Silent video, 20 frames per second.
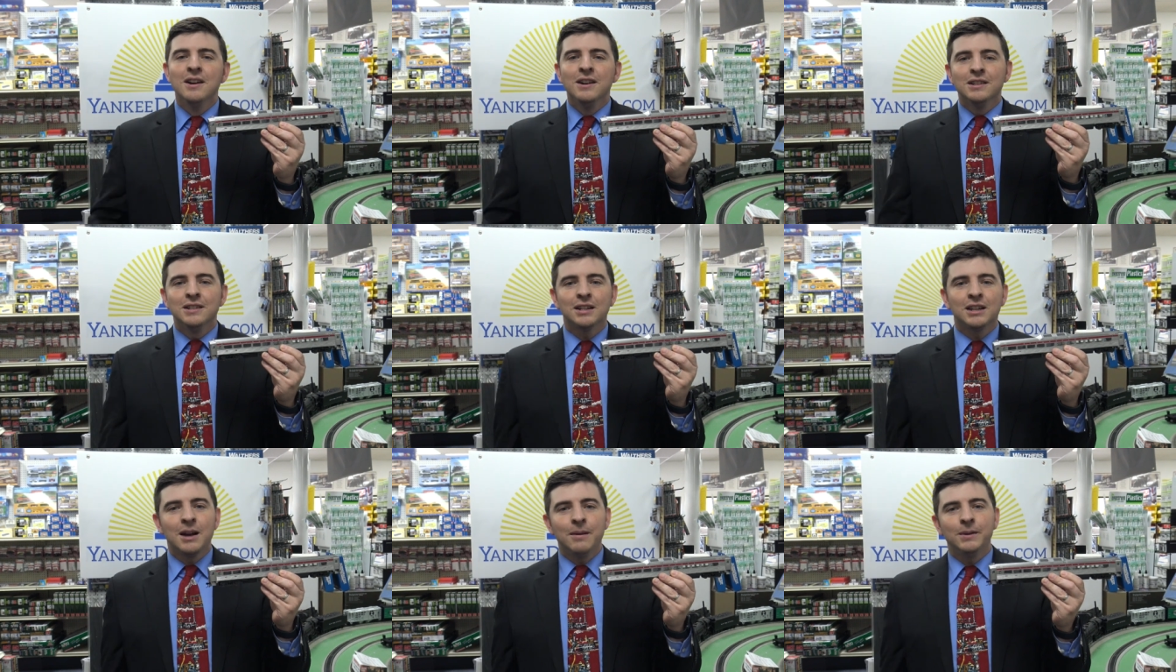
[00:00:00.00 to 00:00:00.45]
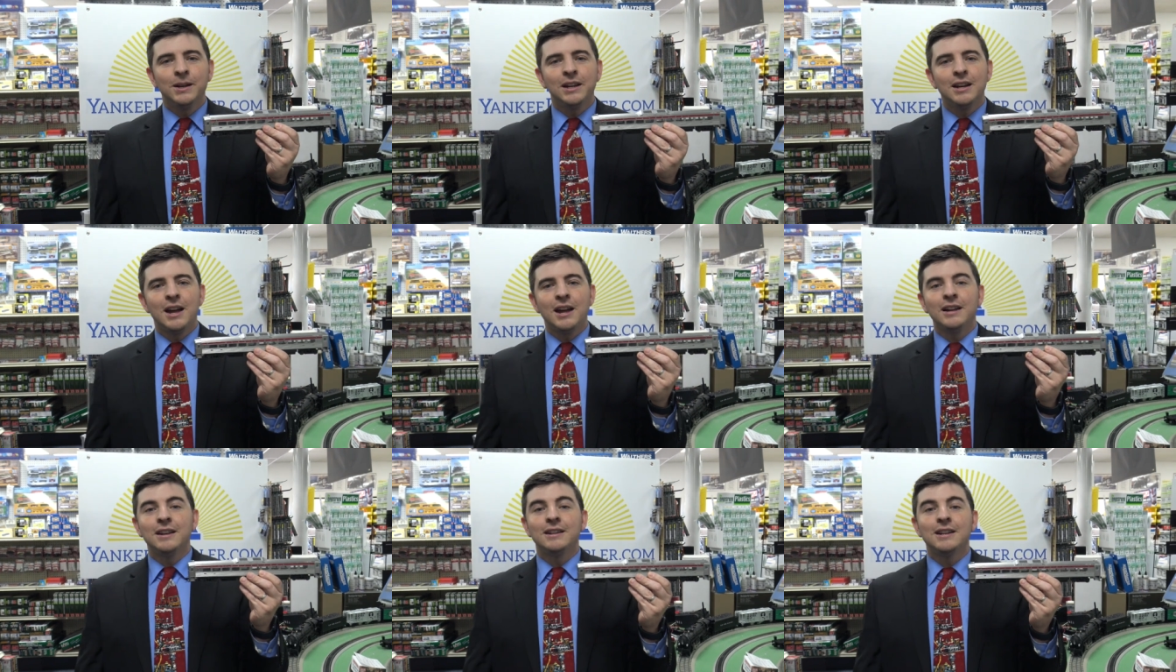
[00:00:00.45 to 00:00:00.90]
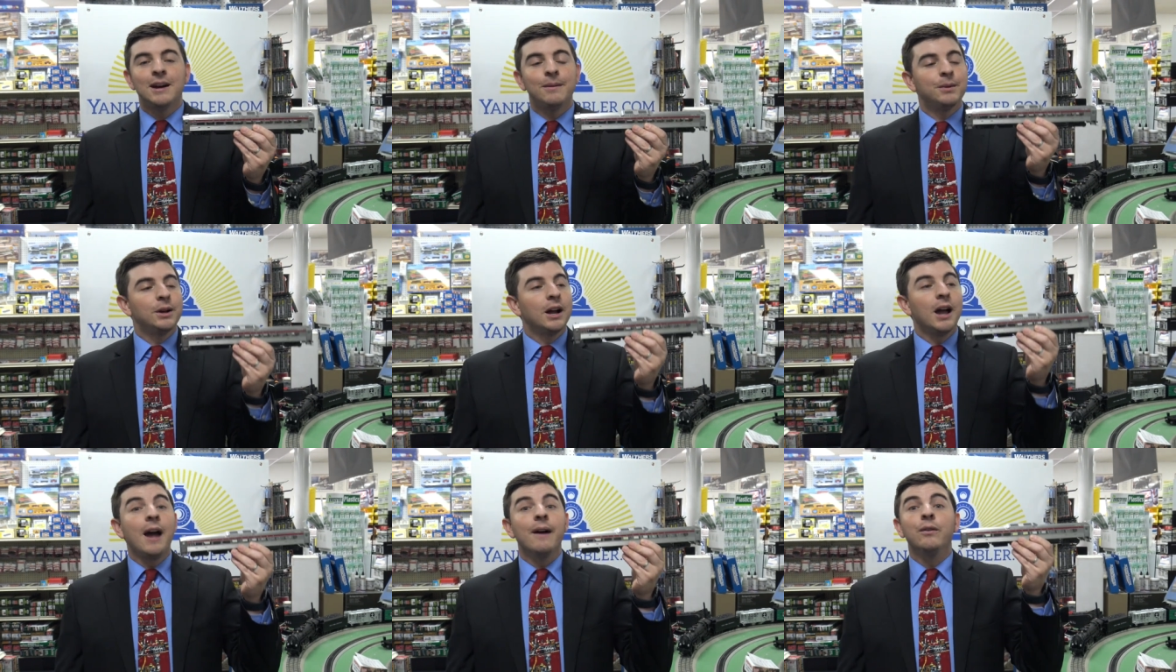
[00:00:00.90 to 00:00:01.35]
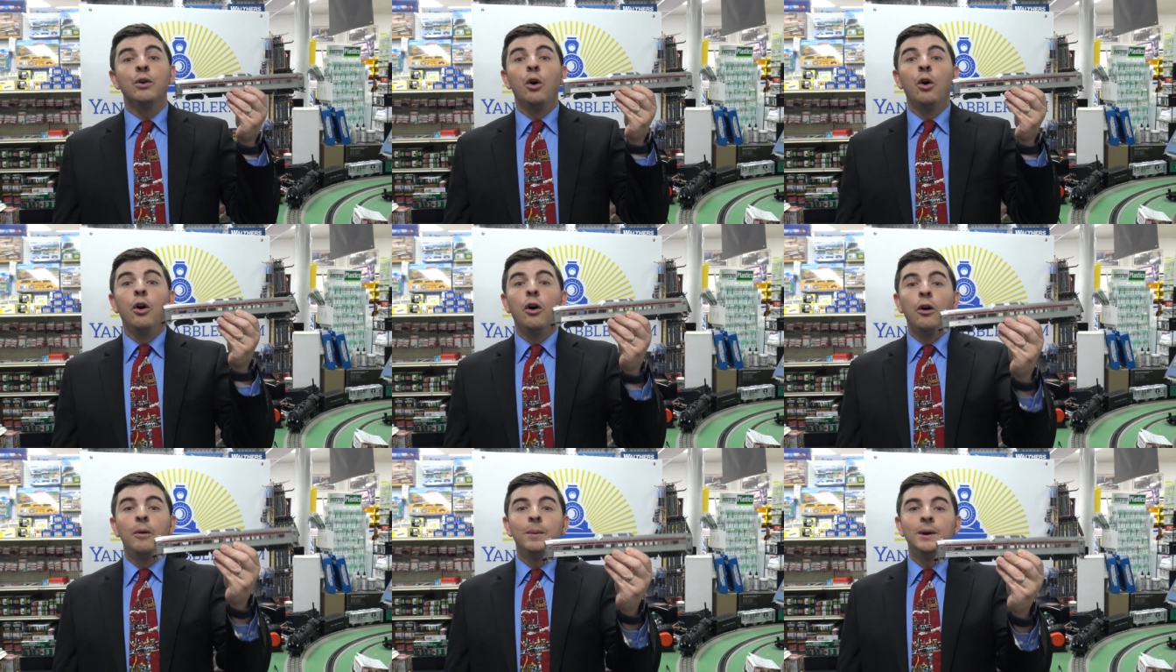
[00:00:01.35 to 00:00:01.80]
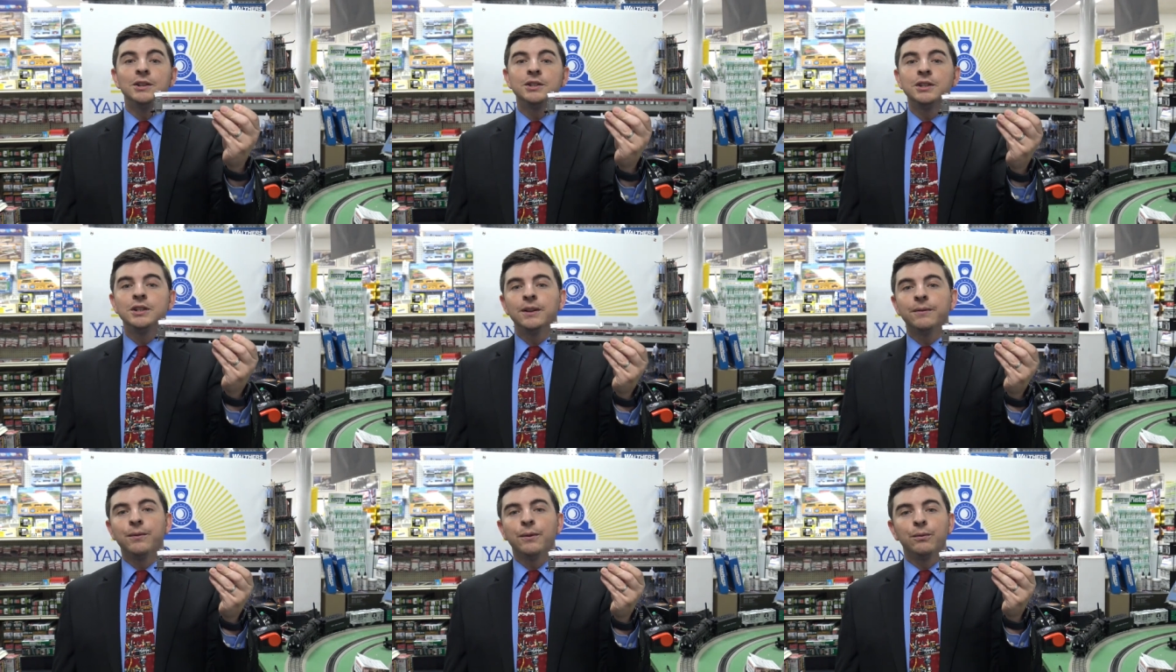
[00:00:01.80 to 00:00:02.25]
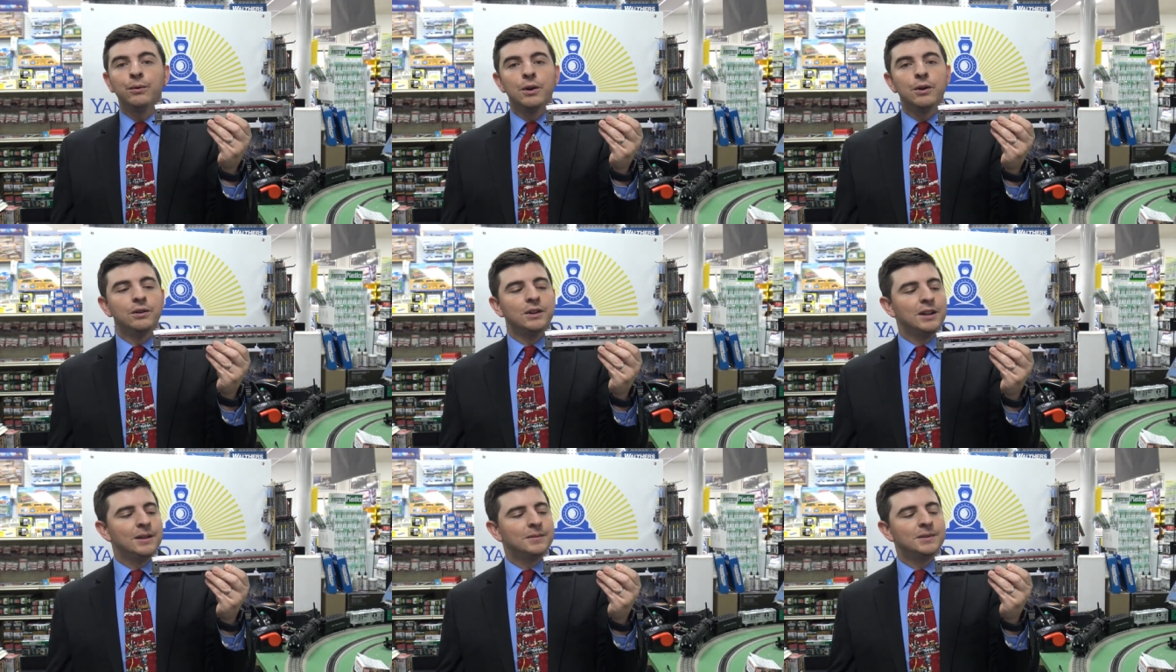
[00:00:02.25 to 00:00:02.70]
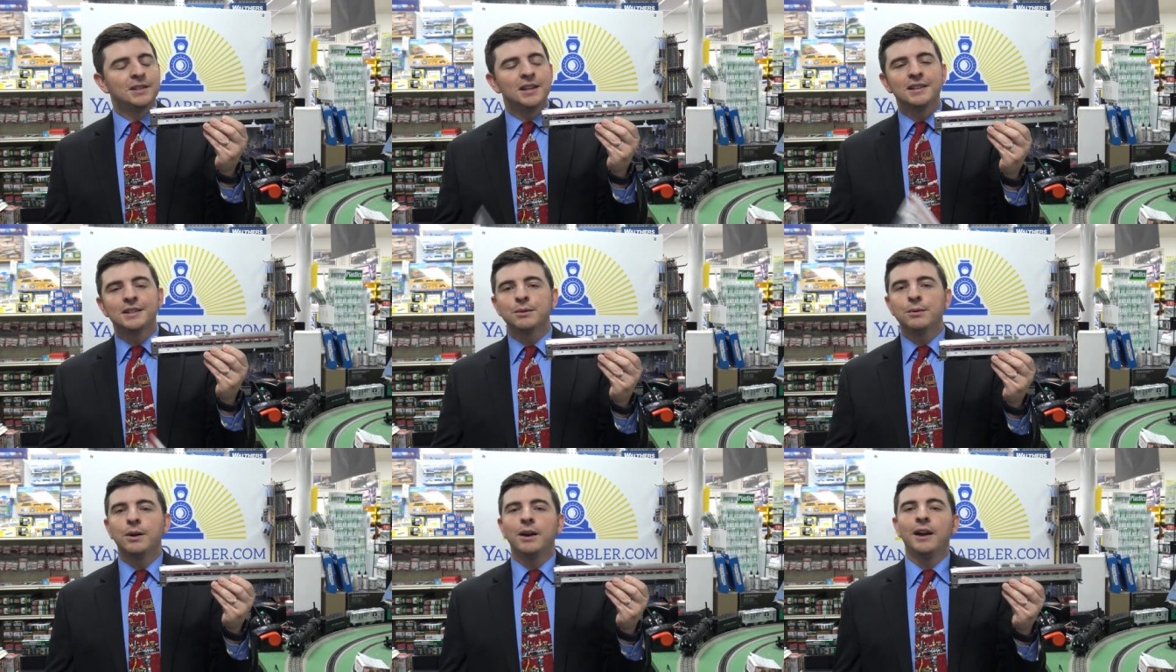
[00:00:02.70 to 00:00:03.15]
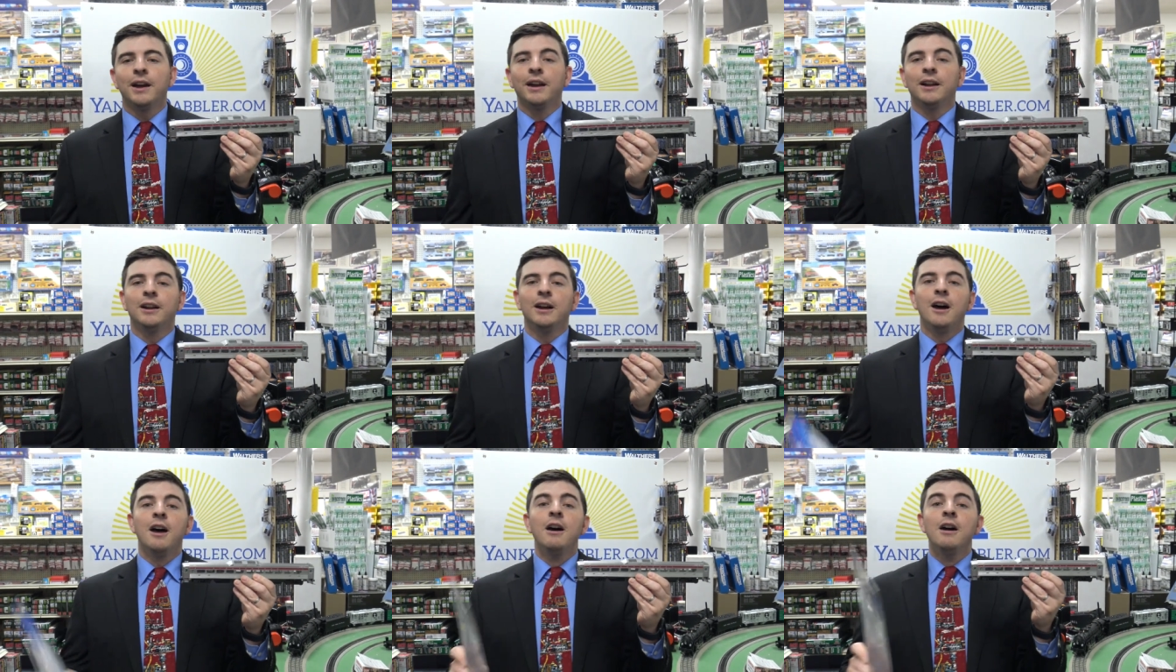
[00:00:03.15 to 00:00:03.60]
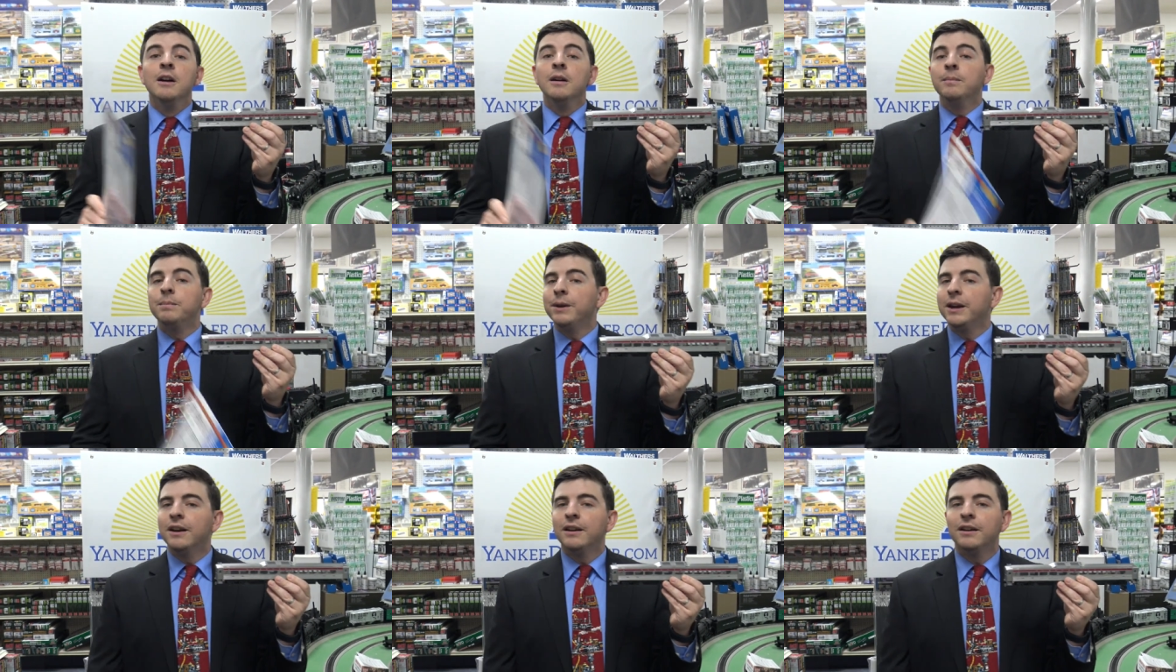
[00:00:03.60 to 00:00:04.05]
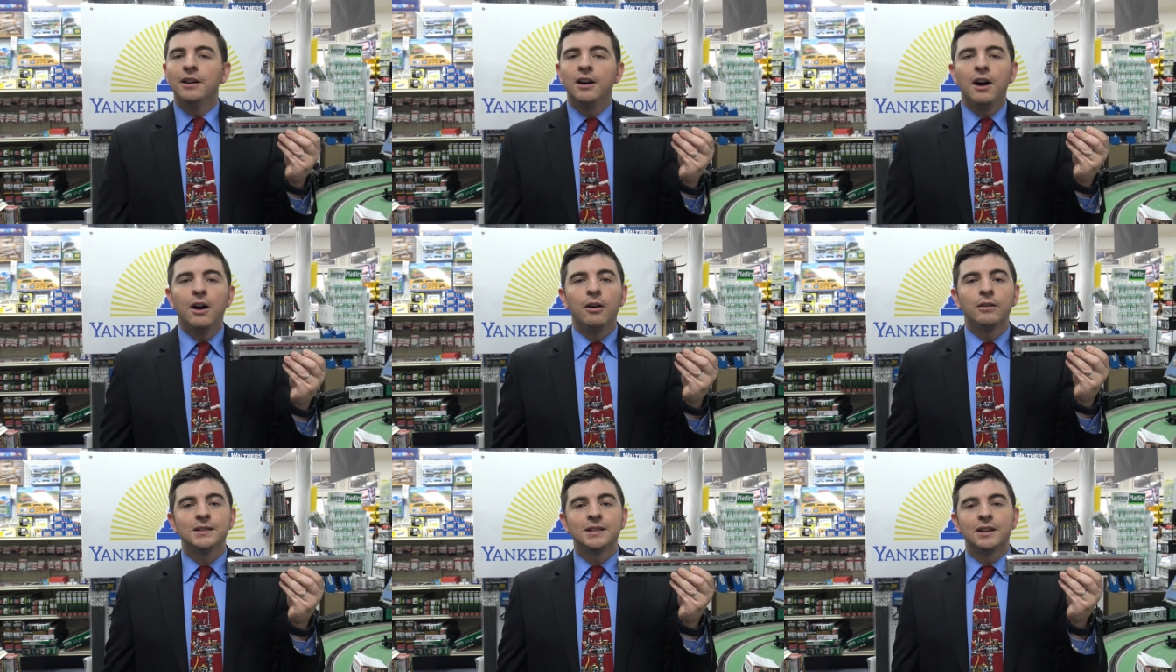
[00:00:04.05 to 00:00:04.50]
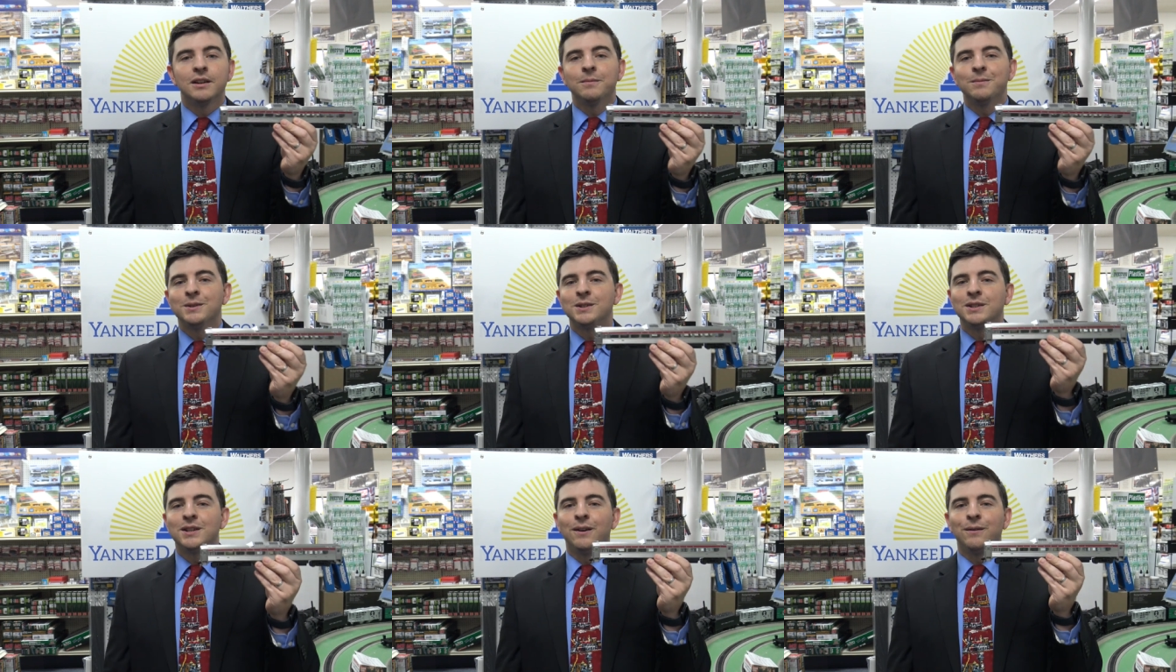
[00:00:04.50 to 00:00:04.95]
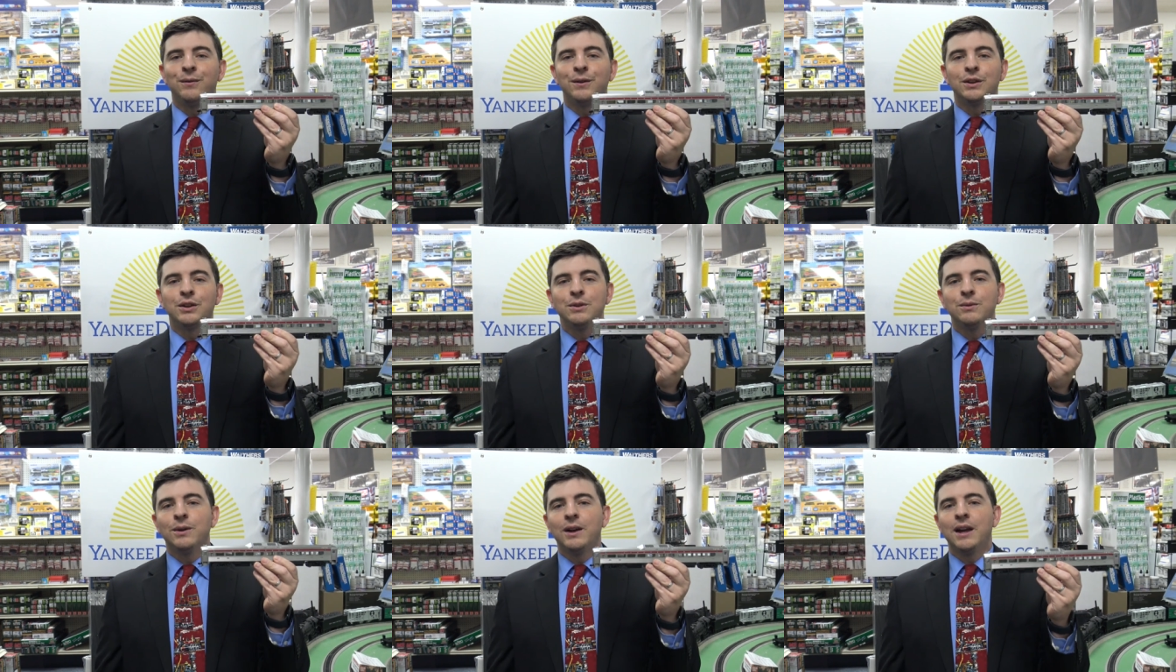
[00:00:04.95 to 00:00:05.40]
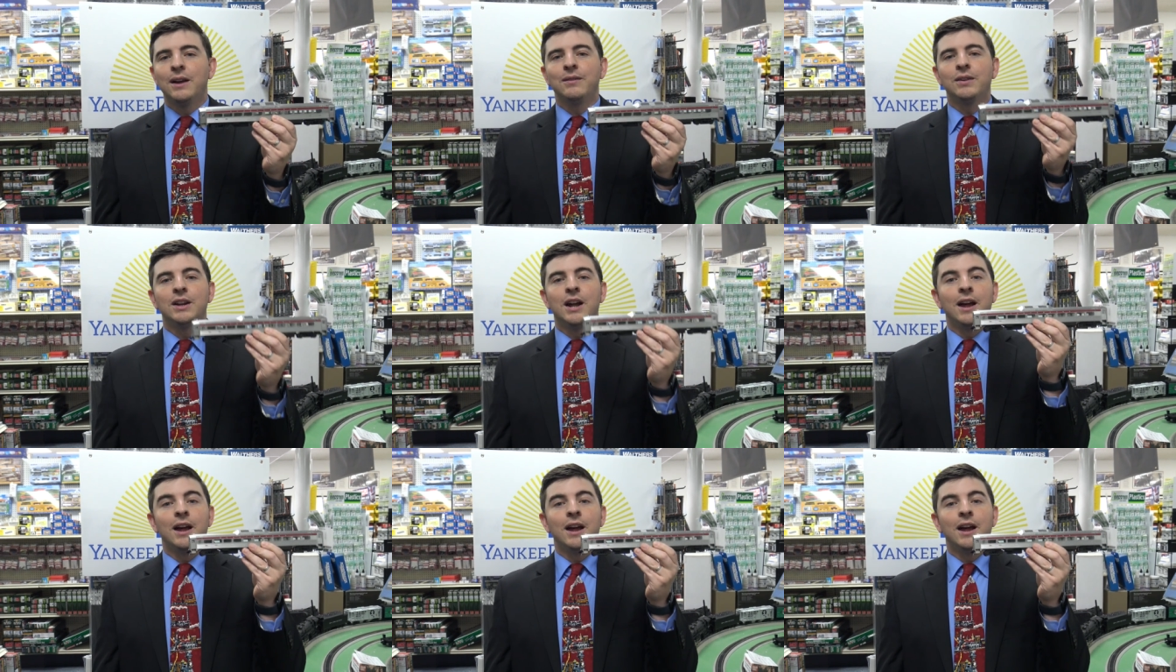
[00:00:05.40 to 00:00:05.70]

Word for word: So come to Yankee Dabbler. I have a whole bunch of different road names: Susquehanna, B and O, Southern Pacific, New Haven.